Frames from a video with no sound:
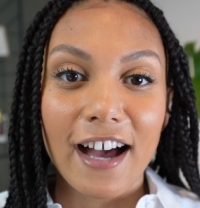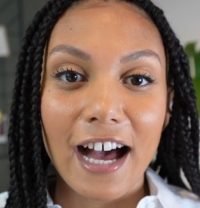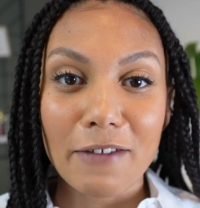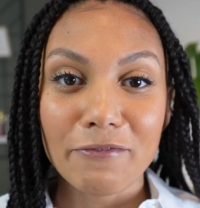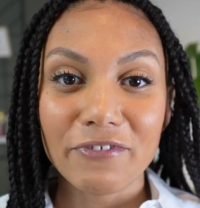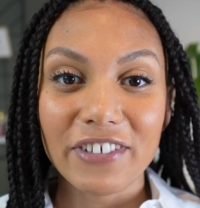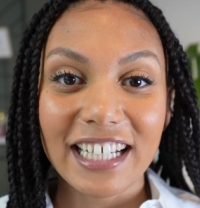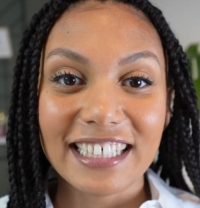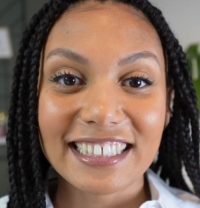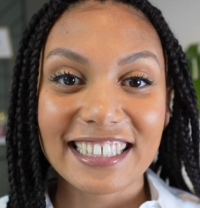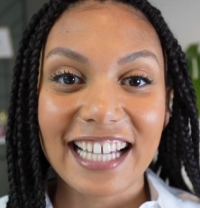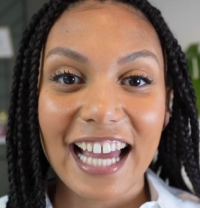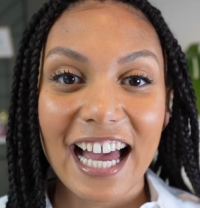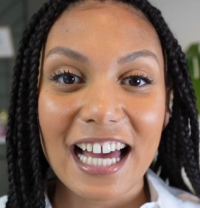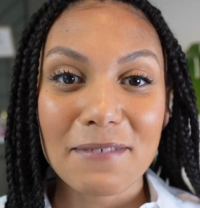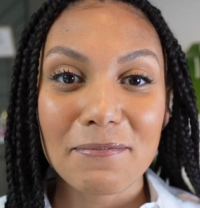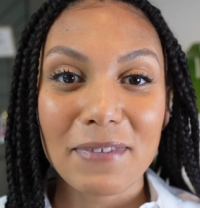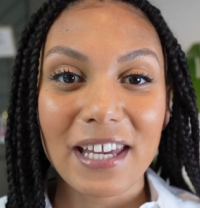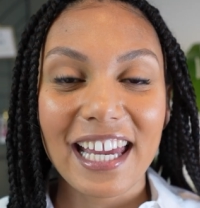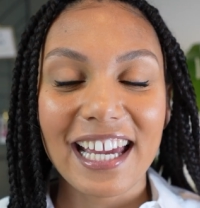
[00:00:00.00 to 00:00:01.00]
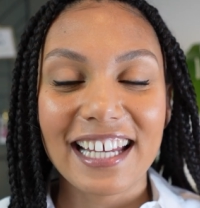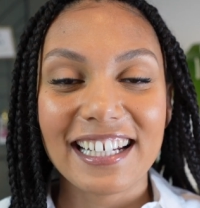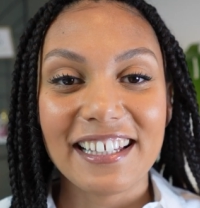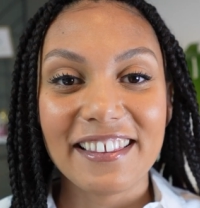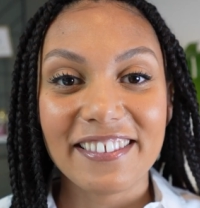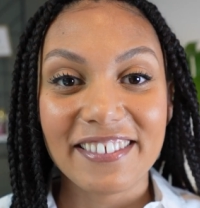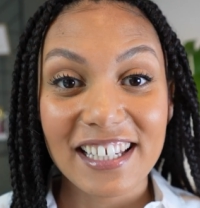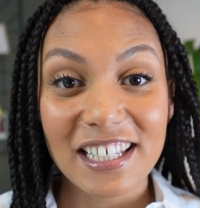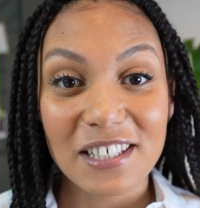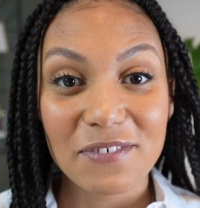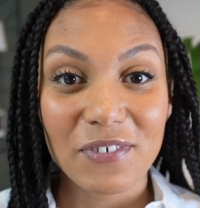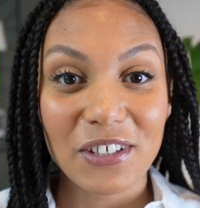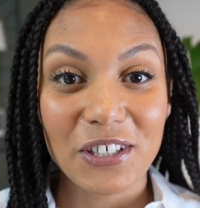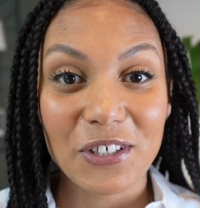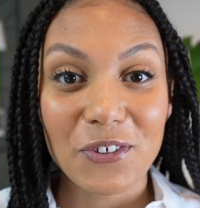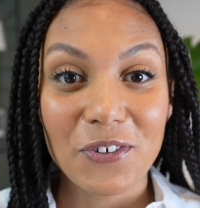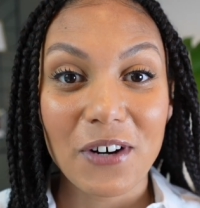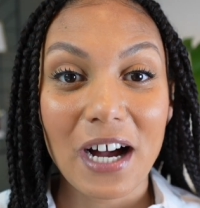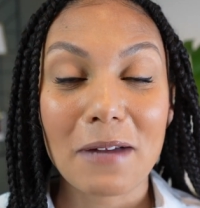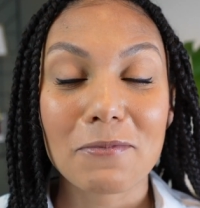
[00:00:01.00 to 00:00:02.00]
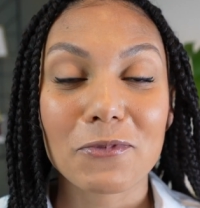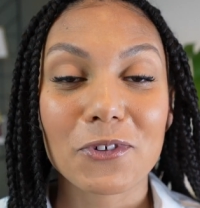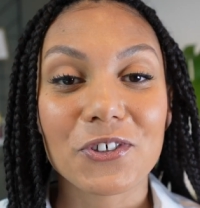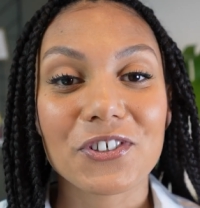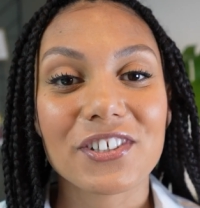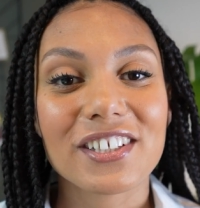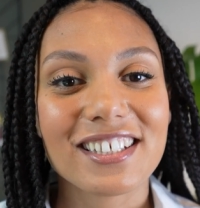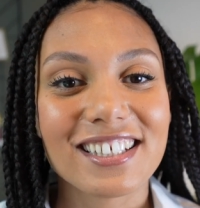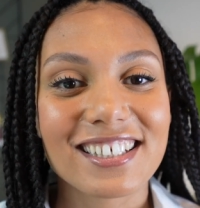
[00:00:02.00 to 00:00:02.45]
I'm Vanessa Kanbi, and in this video I'm going to